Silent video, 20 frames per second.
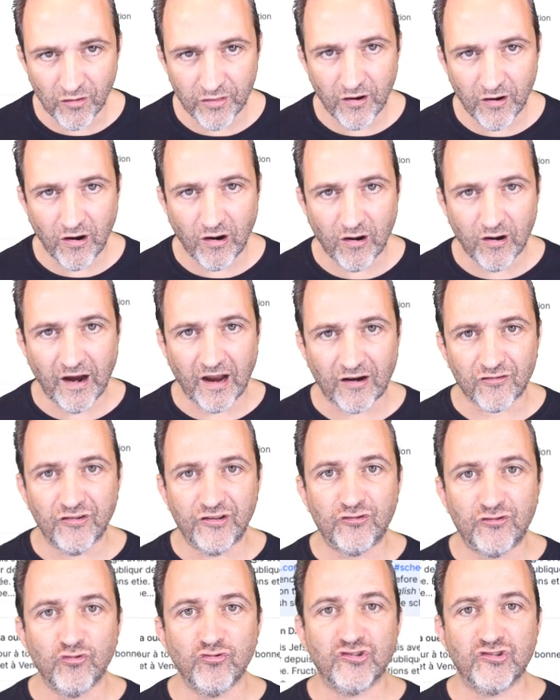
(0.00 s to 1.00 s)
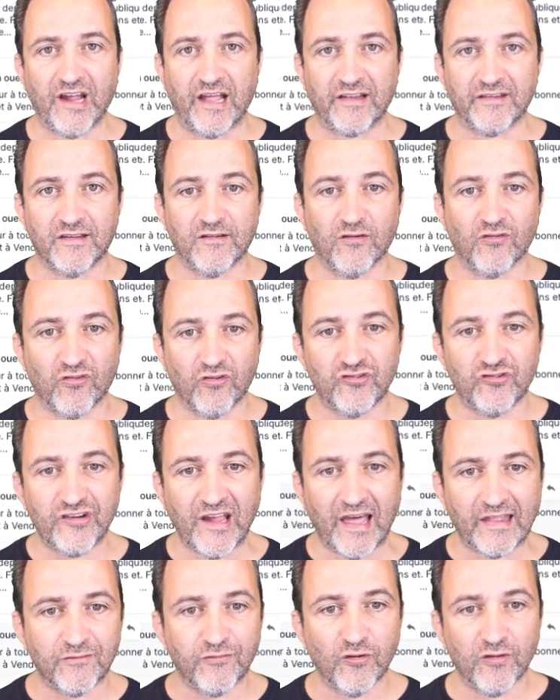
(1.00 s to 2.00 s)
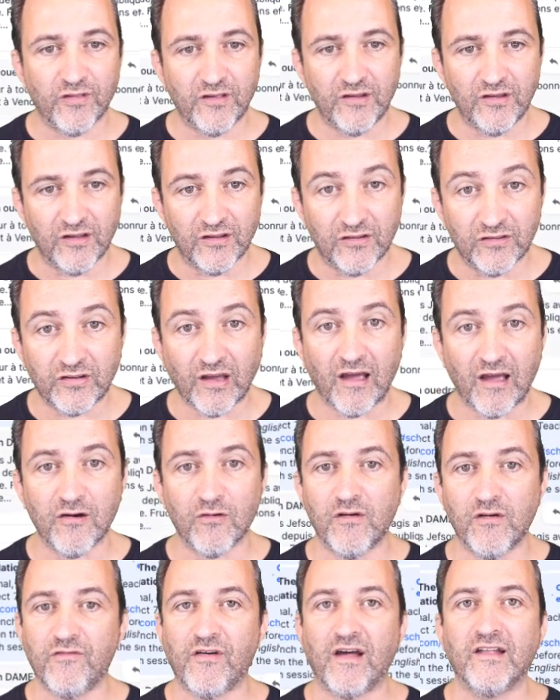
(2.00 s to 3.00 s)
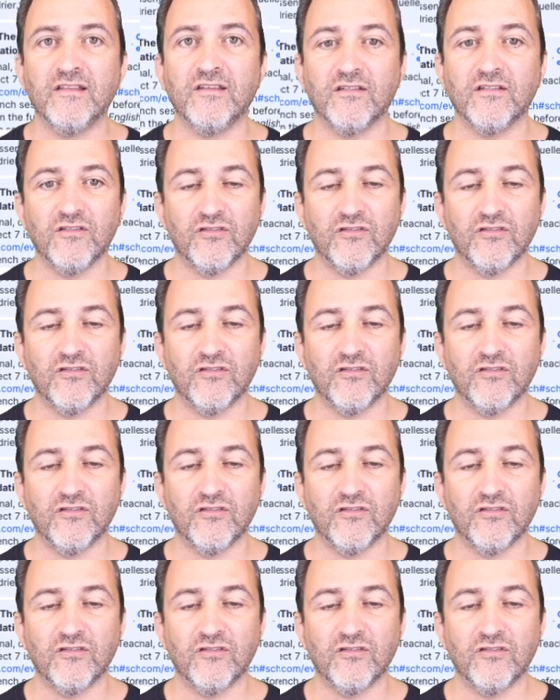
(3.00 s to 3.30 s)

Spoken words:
There are actually 2 chats. There's a chat for the entire event.